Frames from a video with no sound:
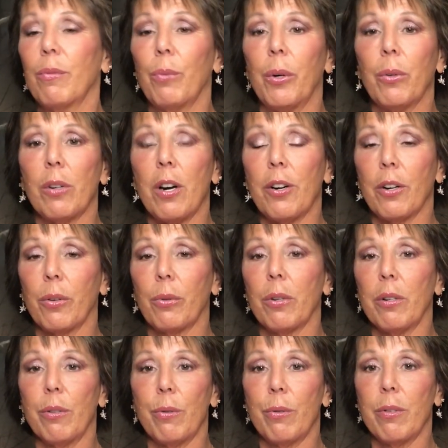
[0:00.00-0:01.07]
We were on a
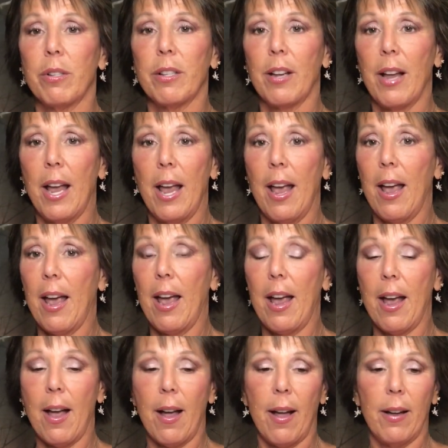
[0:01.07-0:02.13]
cruise,
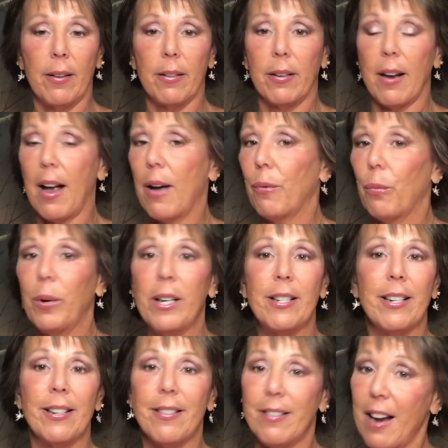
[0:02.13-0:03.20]
and we
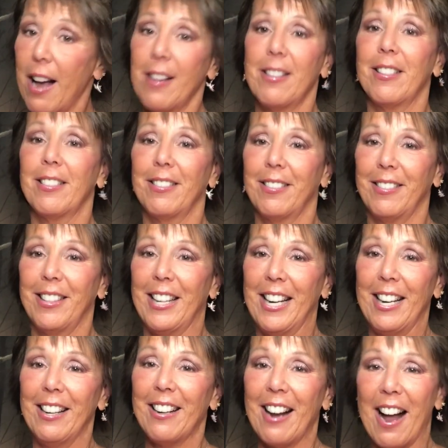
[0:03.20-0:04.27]
did not
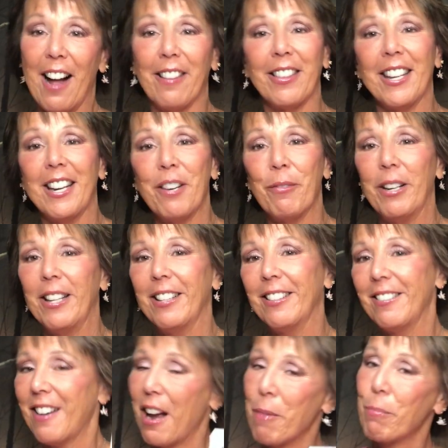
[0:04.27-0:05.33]
eat healthy. We did
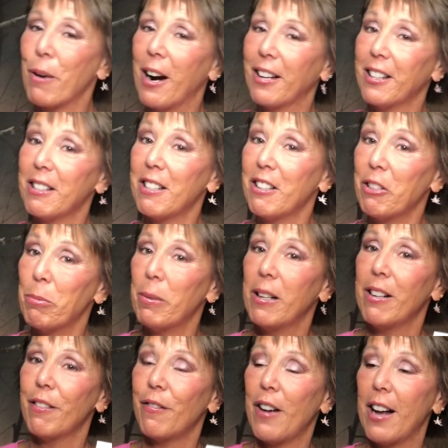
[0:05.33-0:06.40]
not practice
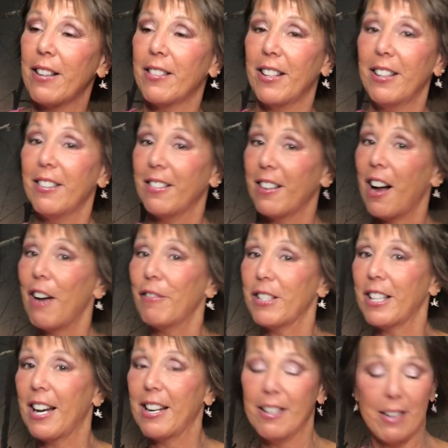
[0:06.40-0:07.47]
intermittent fasting.
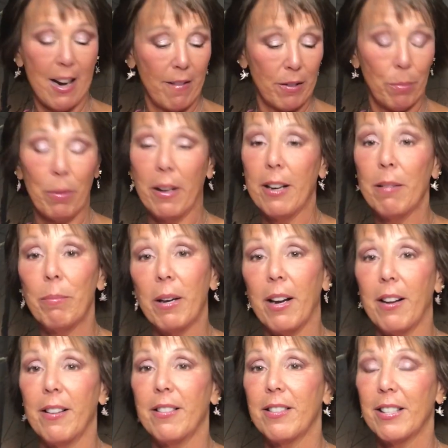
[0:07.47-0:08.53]
Obviously, I didn't have to plan
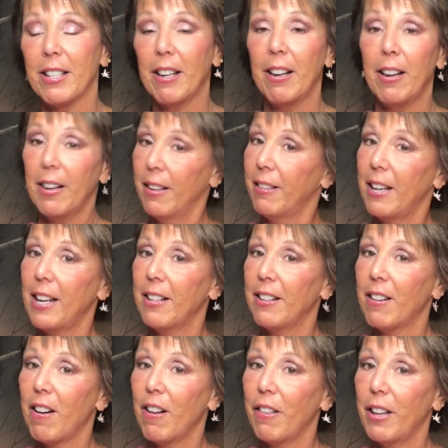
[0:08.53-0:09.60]
because they
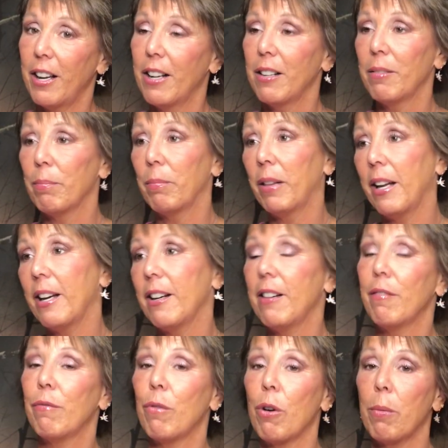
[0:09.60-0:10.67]
did all the
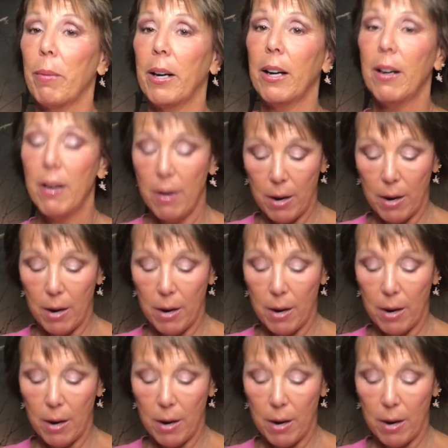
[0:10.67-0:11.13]
planning for me.